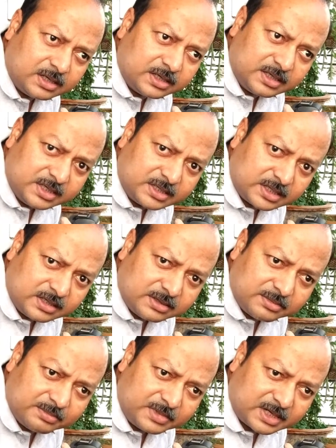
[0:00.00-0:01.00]
in detail,
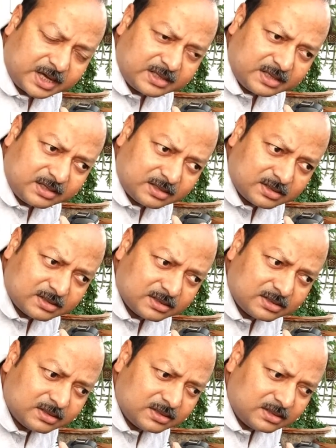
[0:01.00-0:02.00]
but I think
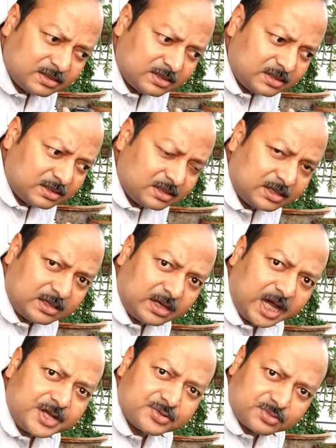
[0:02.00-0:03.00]

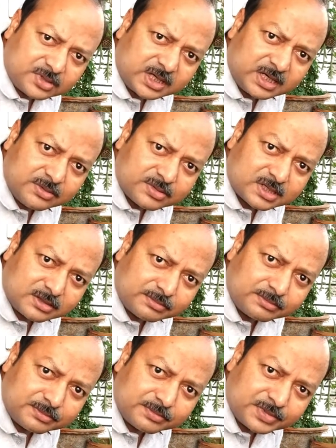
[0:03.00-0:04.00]
I should tell you
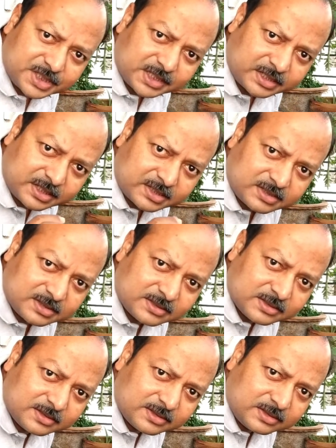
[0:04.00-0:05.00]
some secrets
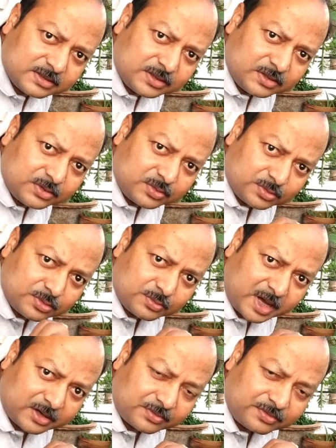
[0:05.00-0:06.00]
to do
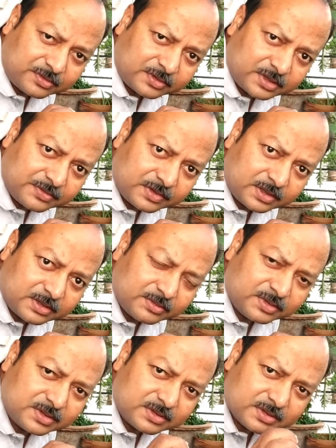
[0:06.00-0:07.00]
macro photography
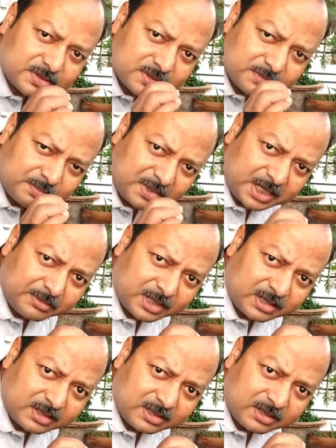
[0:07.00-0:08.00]
with
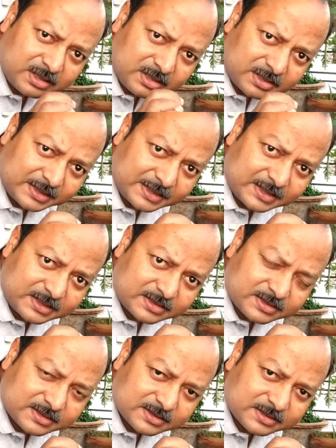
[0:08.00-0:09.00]
minimal
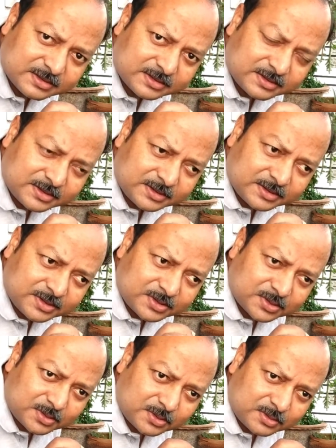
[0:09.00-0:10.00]
gears.
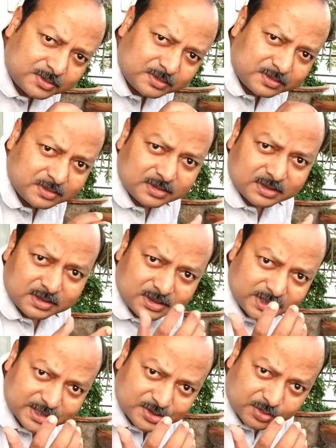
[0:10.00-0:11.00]
So
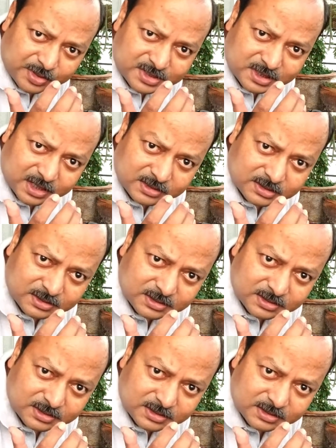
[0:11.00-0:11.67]
let's go inside.